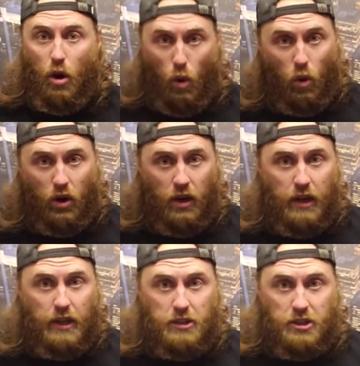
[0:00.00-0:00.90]
or
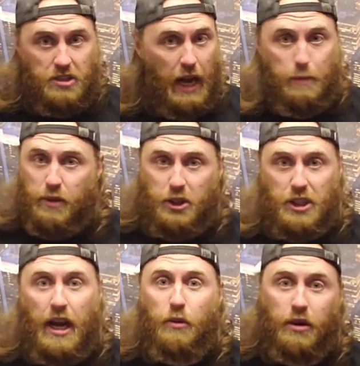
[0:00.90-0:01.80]
just hop in the
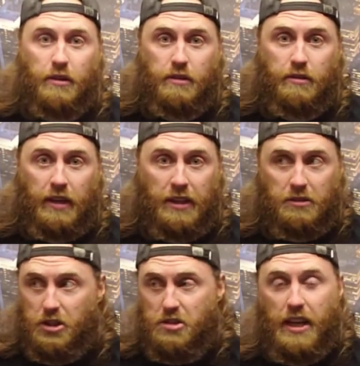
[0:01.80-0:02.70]
shower and
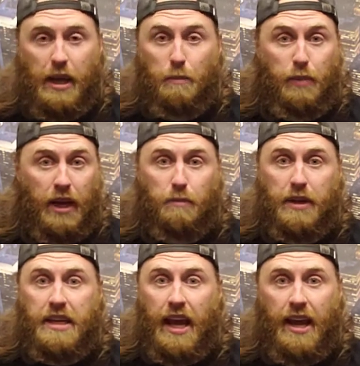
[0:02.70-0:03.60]
just like a big
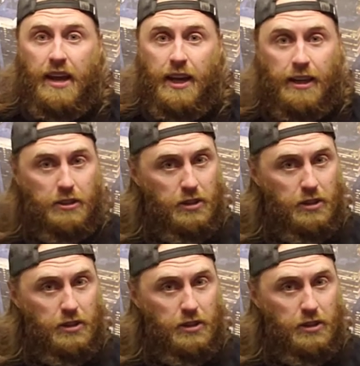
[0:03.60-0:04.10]
bidet,